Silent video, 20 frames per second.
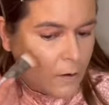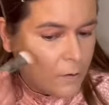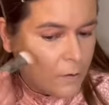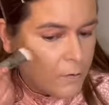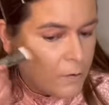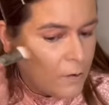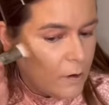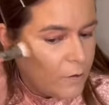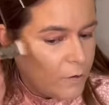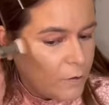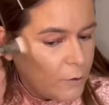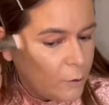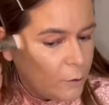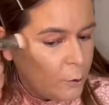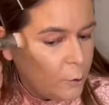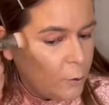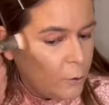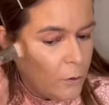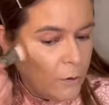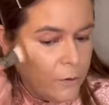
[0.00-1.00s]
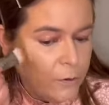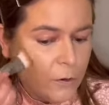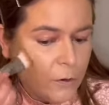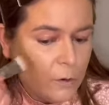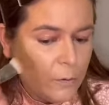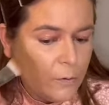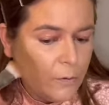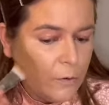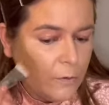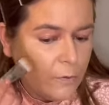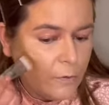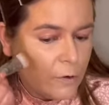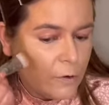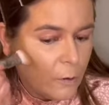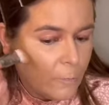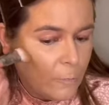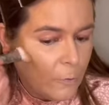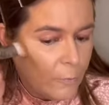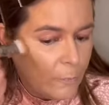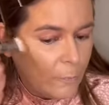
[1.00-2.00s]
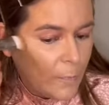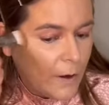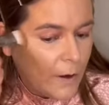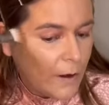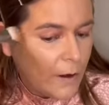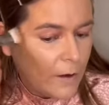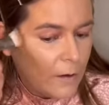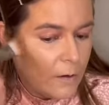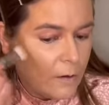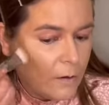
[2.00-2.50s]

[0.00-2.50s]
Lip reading: not as cool toned as some of my.